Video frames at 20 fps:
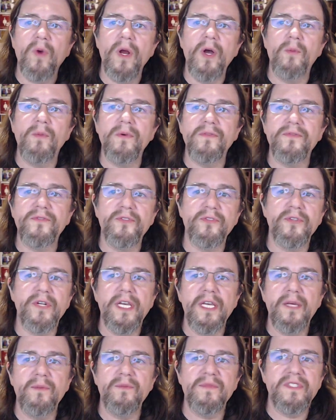Realm of
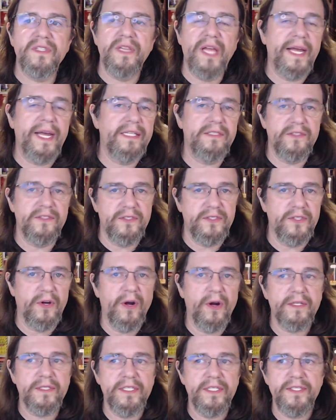Dreams, Light and
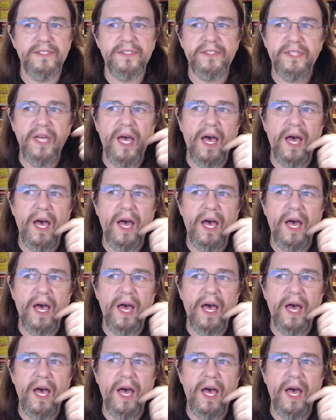Darkness.